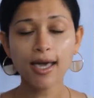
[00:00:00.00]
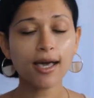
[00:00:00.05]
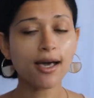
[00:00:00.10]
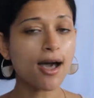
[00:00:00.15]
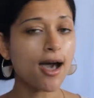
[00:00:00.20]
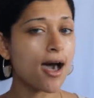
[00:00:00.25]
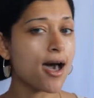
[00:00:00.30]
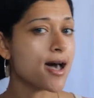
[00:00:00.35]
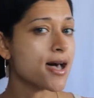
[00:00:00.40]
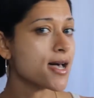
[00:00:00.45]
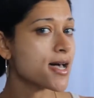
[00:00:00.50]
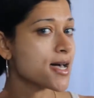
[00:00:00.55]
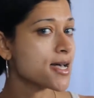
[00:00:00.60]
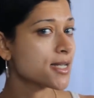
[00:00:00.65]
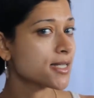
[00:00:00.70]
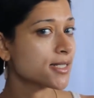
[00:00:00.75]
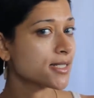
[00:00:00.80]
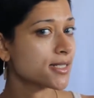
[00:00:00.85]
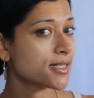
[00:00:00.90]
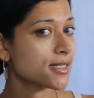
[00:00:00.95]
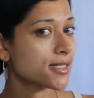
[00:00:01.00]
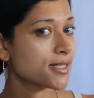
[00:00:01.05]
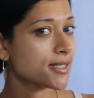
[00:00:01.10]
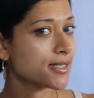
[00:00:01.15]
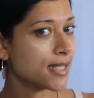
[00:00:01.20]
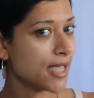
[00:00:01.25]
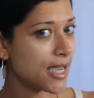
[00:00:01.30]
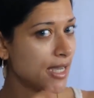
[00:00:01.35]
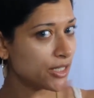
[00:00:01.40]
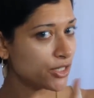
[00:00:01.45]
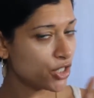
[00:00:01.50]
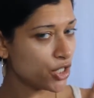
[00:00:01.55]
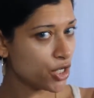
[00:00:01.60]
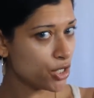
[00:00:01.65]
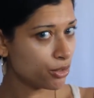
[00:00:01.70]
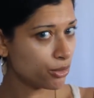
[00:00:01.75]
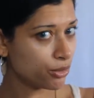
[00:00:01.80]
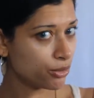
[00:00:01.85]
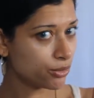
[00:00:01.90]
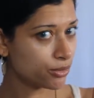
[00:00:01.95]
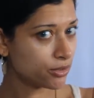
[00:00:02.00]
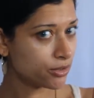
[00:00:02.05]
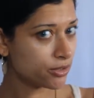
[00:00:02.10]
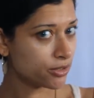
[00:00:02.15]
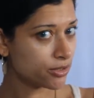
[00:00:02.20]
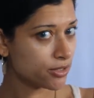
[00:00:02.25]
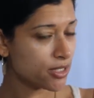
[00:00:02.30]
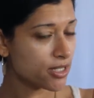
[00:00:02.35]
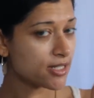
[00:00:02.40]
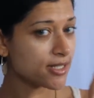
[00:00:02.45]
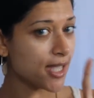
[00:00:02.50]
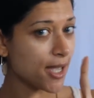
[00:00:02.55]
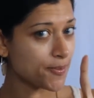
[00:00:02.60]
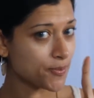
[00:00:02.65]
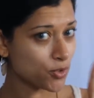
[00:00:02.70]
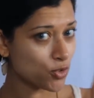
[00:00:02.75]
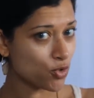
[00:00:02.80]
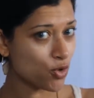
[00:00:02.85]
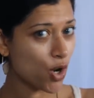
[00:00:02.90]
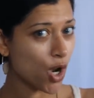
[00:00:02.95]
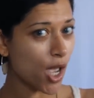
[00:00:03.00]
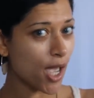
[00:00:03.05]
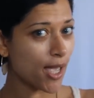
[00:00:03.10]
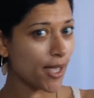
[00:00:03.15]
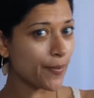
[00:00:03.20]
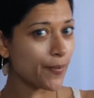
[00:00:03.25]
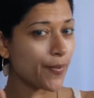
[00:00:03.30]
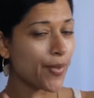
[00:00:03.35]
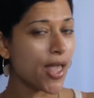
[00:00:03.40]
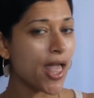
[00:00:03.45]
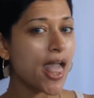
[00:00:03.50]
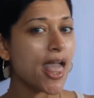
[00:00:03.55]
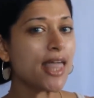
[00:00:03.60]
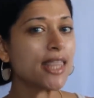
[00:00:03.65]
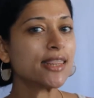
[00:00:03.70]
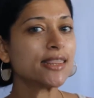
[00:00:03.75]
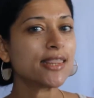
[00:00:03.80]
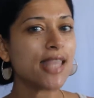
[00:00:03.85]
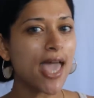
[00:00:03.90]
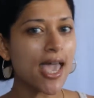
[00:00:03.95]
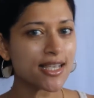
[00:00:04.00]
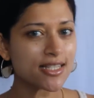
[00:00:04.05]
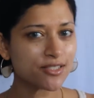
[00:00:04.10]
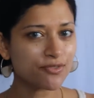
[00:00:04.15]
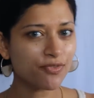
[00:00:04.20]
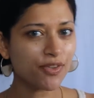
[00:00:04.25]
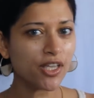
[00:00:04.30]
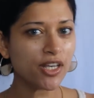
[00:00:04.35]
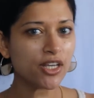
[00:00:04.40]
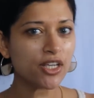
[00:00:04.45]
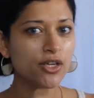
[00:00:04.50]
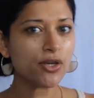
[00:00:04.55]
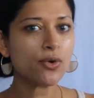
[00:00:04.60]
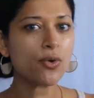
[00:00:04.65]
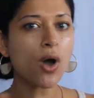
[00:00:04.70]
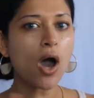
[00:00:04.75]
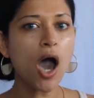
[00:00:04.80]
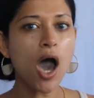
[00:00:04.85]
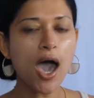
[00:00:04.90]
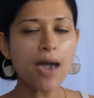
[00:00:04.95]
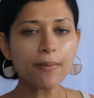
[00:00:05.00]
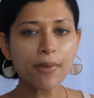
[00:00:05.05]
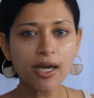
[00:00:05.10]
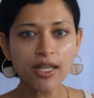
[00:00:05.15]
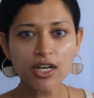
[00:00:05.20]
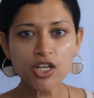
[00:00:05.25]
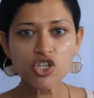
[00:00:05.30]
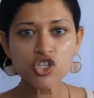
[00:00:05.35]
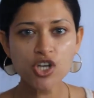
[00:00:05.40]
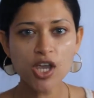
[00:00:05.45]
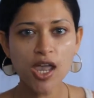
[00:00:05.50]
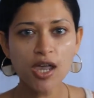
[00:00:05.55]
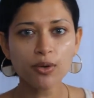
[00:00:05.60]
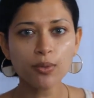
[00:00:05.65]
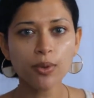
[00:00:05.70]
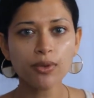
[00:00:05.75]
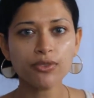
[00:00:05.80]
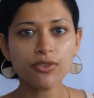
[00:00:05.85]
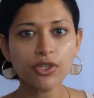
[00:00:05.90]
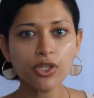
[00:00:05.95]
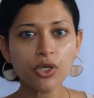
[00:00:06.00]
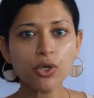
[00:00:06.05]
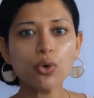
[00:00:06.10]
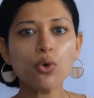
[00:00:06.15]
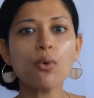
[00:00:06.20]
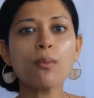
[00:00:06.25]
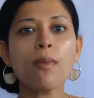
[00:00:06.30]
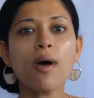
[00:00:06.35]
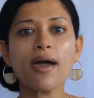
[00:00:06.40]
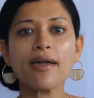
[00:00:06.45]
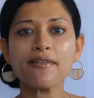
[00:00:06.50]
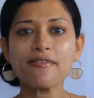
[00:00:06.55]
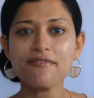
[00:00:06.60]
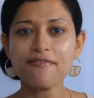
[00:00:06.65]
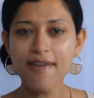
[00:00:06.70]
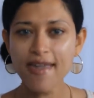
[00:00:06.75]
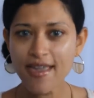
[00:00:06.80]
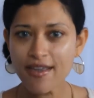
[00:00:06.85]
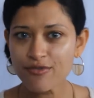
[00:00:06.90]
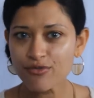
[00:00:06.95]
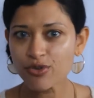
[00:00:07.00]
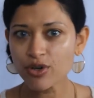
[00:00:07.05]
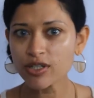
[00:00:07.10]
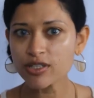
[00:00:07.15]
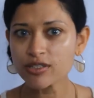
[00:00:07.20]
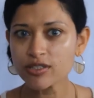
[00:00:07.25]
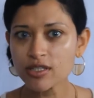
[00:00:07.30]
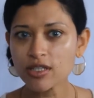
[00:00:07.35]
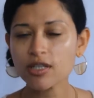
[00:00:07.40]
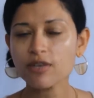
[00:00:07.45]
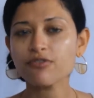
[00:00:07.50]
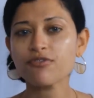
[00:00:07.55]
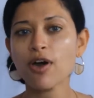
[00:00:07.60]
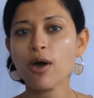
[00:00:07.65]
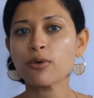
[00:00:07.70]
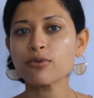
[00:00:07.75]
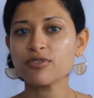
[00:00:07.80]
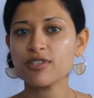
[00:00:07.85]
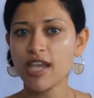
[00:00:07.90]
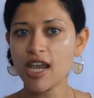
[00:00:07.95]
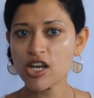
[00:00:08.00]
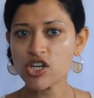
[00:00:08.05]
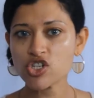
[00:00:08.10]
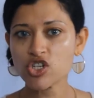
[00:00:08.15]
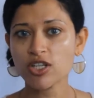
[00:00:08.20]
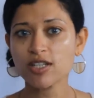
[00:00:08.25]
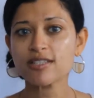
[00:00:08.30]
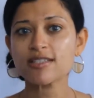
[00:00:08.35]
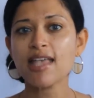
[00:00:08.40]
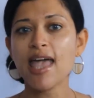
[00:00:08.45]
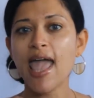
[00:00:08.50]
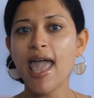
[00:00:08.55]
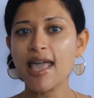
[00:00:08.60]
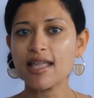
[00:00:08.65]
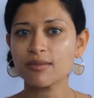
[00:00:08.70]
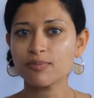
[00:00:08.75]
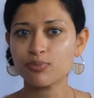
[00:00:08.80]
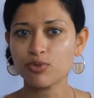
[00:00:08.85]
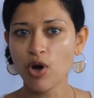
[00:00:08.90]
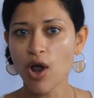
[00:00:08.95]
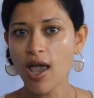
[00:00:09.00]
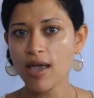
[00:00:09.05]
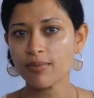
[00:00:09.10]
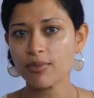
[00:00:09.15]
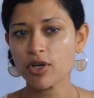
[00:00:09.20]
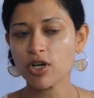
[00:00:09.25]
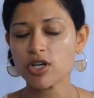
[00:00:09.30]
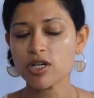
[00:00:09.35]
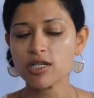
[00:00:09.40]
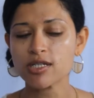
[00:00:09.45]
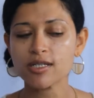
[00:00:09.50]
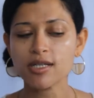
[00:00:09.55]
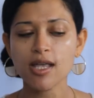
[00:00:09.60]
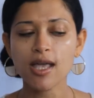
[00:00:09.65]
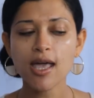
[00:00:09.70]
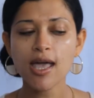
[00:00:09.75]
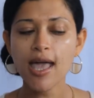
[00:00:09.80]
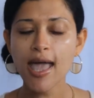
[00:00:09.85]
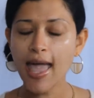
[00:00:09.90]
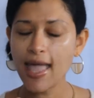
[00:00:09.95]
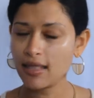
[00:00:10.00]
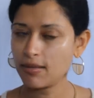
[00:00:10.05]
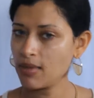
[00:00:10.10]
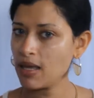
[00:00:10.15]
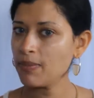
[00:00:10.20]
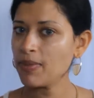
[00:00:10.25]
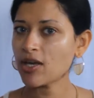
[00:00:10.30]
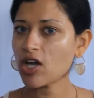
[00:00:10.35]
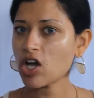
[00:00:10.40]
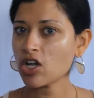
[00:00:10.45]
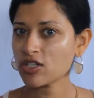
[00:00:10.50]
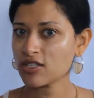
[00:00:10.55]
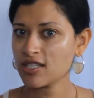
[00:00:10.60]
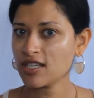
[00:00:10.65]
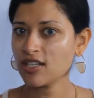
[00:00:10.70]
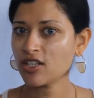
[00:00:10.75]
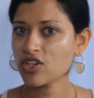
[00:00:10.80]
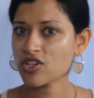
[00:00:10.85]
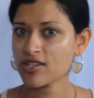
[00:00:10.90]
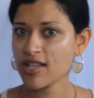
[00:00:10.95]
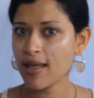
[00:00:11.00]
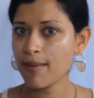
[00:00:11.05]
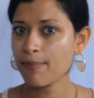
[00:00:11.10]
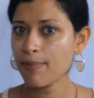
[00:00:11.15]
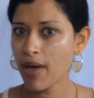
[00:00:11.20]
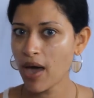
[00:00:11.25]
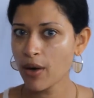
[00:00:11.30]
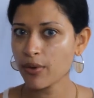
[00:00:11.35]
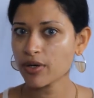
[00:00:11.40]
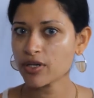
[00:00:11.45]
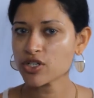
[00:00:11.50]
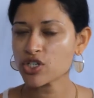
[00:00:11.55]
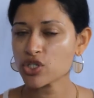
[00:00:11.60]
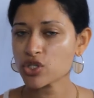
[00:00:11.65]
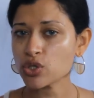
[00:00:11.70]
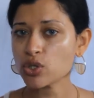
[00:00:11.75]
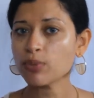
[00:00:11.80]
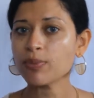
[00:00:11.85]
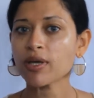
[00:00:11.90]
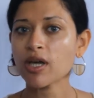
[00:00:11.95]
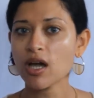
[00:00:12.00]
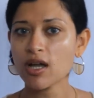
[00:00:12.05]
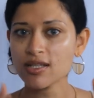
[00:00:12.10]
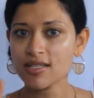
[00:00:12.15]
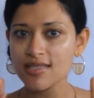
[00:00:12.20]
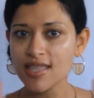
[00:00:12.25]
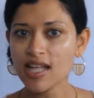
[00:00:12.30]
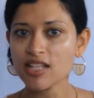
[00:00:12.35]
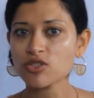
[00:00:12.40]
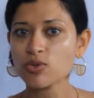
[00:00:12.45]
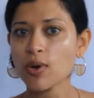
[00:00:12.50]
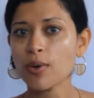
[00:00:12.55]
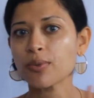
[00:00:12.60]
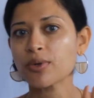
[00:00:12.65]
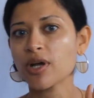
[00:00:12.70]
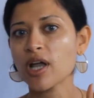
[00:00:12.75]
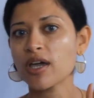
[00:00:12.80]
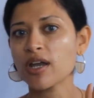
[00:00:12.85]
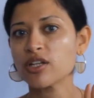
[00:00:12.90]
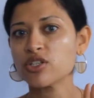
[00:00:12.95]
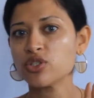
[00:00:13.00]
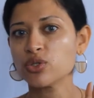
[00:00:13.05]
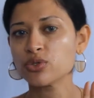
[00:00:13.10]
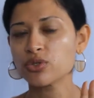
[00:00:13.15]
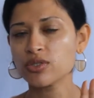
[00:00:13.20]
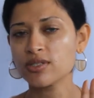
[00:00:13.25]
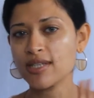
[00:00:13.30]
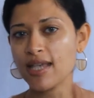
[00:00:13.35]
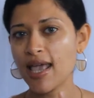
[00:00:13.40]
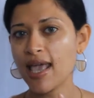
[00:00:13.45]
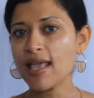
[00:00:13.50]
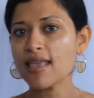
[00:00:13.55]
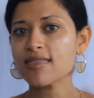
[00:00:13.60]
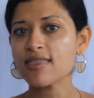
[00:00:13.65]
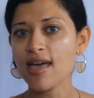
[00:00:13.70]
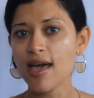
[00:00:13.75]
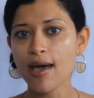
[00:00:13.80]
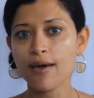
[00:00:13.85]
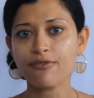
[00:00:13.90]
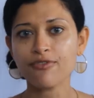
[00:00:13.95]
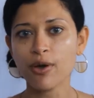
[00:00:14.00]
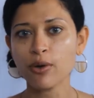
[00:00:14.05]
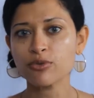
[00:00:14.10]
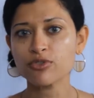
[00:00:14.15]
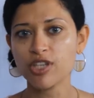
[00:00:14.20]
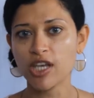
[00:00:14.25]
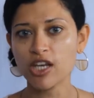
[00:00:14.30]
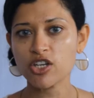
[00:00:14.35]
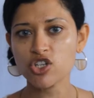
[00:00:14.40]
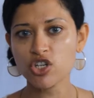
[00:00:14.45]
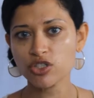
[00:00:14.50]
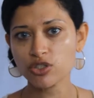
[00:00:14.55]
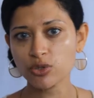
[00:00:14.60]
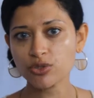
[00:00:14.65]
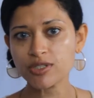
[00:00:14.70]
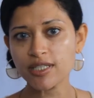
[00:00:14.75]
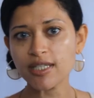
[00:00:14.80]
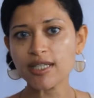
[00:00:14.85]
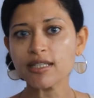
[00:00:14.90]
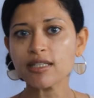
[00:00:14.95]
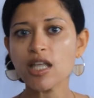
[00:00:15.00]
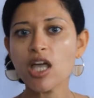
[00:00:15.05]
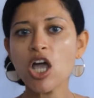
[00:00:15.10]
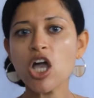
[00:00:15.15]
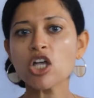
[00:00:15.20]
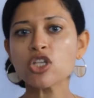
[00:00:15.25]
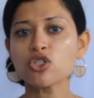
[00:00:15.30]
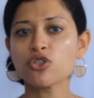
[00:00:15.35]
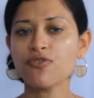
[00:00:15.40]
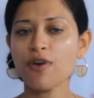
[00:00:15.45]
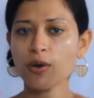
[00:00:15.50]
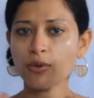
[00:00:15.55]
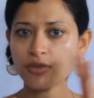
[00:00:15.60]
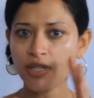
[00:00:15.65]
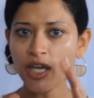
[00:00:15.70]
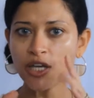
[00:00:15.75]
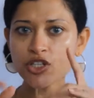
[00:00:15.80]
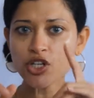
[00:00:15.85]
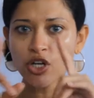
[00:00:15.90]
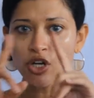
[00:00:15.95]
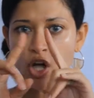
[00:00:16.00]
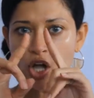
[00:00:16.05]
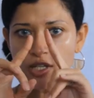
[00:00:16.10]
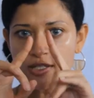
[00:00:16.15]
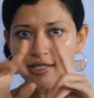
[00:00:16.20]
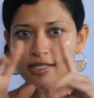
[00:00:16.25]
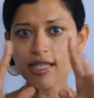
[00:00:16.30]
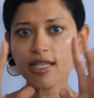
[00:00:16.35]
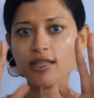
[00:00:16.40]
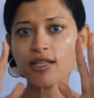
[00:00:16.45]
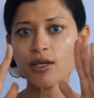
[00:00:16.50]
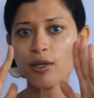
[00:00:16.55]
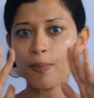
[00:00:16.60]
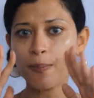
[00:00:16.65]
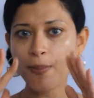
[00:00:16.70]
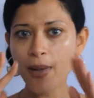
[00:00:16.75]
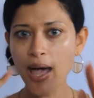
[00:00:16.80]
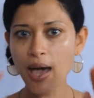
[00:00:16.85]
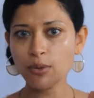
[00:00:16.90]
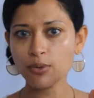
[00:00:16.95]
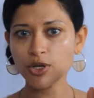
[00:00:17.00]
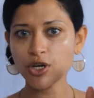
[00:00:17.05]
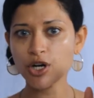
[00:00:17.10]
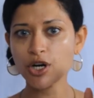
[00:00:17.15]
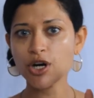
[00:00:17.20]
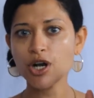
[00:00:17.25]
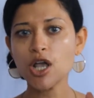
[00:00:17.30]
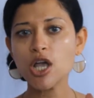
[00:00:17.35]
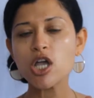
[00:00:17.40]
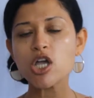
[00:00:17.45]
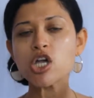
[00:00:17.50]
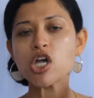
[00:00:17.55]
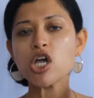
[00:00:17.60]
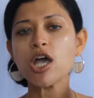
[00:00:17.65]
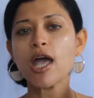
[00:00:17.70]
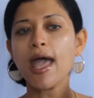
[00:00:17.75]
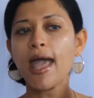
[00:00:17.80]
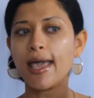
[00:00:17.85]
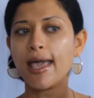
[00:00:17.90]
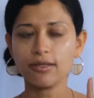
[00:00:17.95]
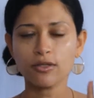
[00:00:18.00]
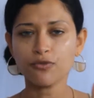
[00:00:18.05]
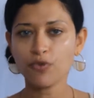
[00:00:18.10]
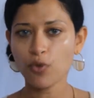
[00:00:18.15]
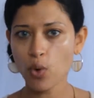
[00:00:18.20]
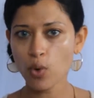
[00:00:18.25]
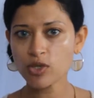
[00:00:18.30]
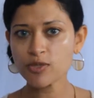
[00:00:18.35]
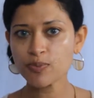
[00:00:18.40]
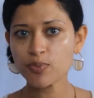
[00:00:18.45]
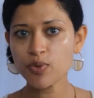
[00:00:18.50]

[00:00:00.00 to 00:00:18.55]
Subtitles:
cause stay tuned, subscribe. Next video, I'm gonna share with you my favorite foundations and primers, and maybe concealers and powders too, because that's what we're gonna do today, the foundation routine. So foundation, concealer, powder, and of course